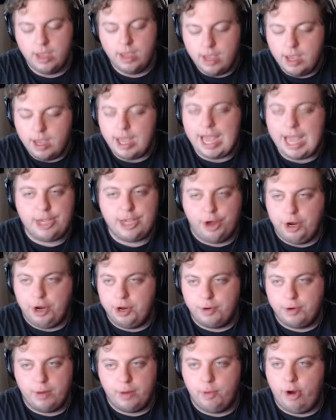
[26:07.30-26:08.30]
I couldn't
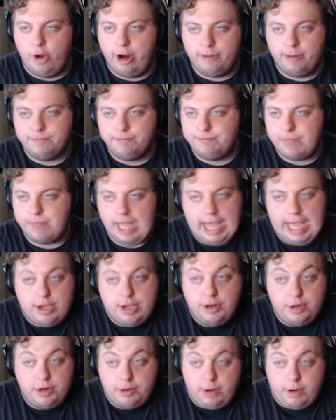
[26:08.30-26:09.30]
agree more.
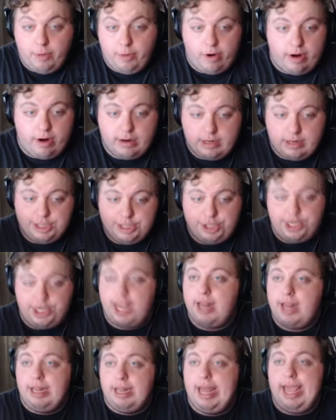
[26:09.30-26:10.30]

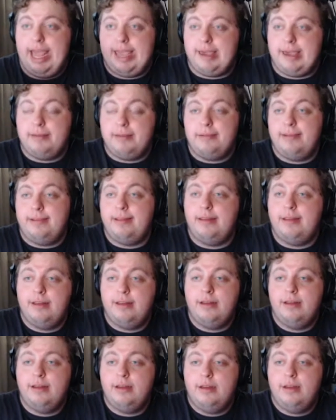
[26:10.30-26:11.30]
Legit, like
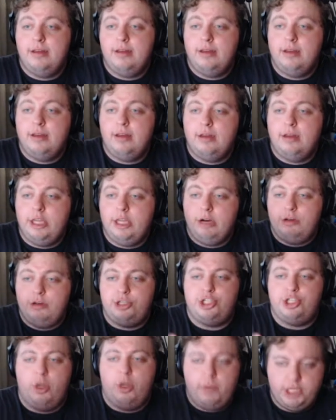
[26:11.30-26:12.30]
there is
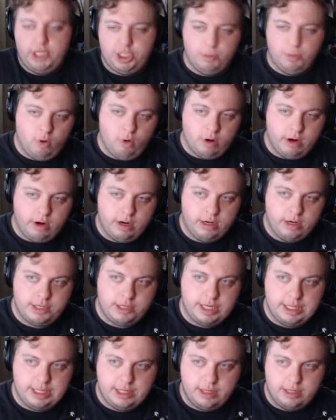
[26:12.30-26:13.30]
so much more
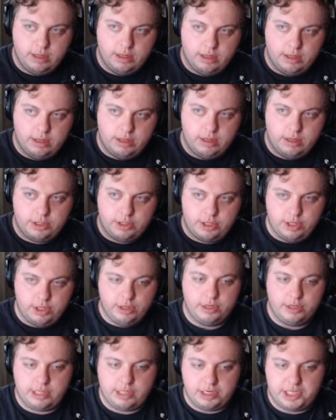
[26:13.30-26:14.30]
to
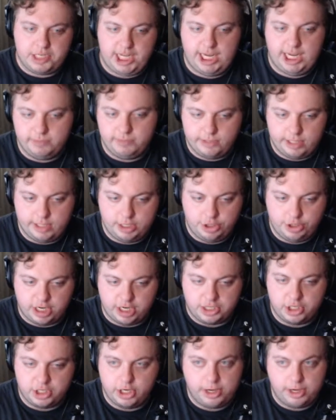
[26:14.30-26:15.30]
teams than
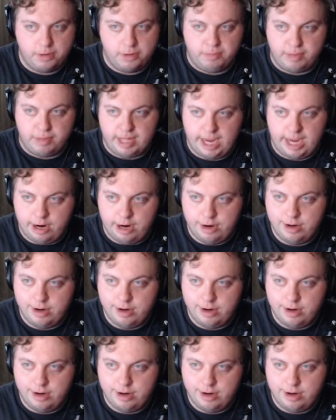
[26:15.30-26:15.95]
just a good player.